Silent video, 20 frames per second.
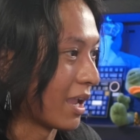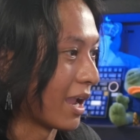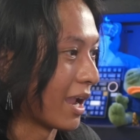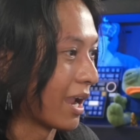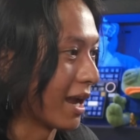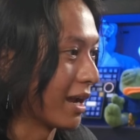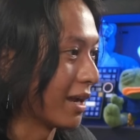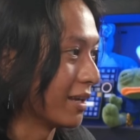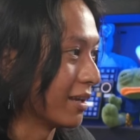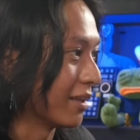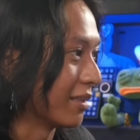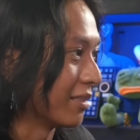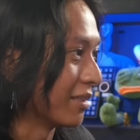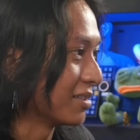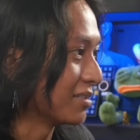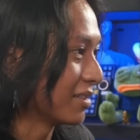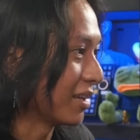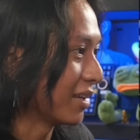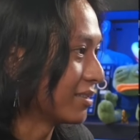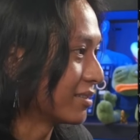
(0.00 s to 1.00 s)
and
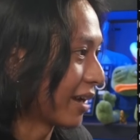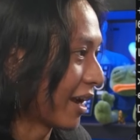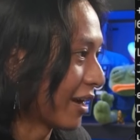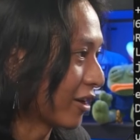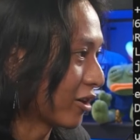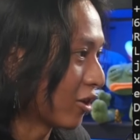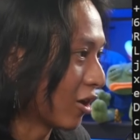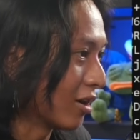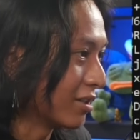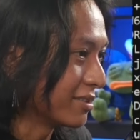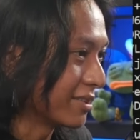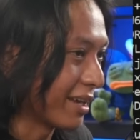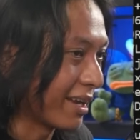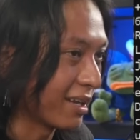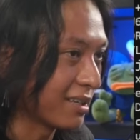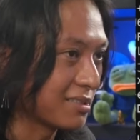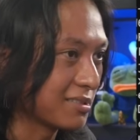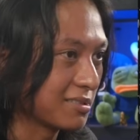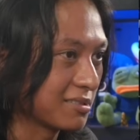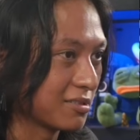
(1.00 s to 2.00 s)
this entire
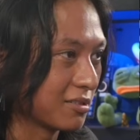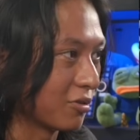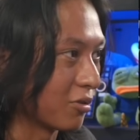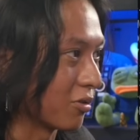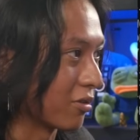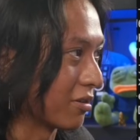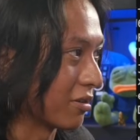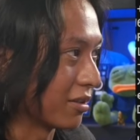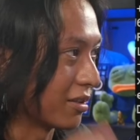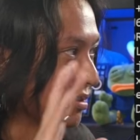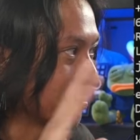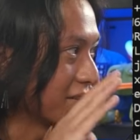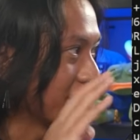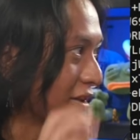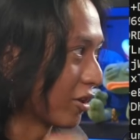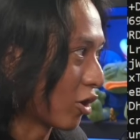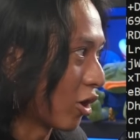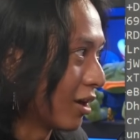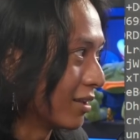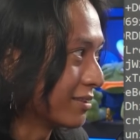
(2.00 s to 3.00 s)
context, or
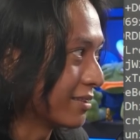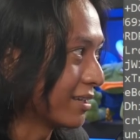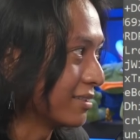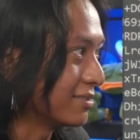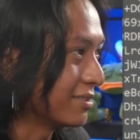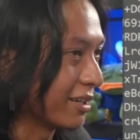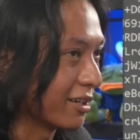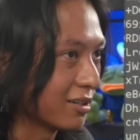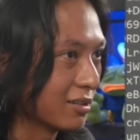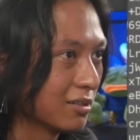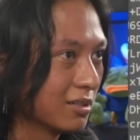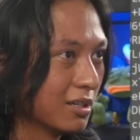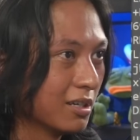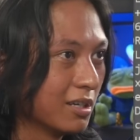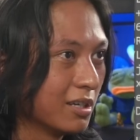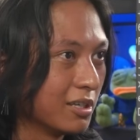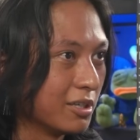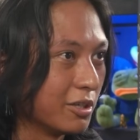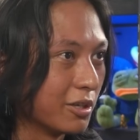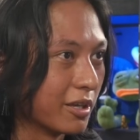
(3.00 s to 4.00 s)
the contents here,
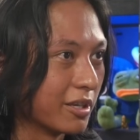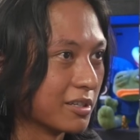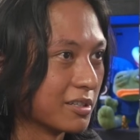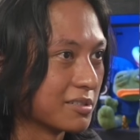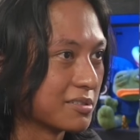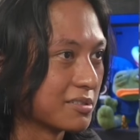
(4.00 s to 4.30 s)
you can